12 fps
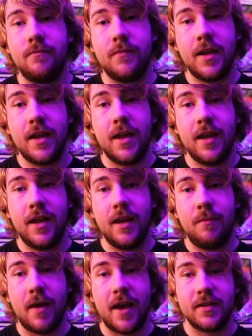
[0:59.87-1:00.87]

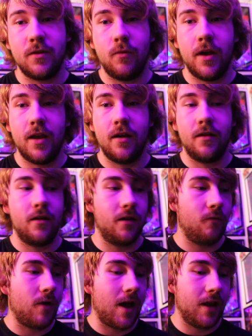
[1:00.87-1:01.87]
he passed away
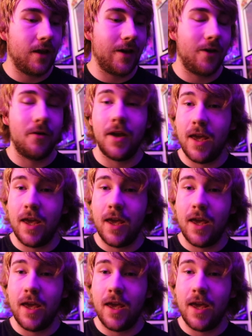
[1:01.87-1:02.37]
a while ago.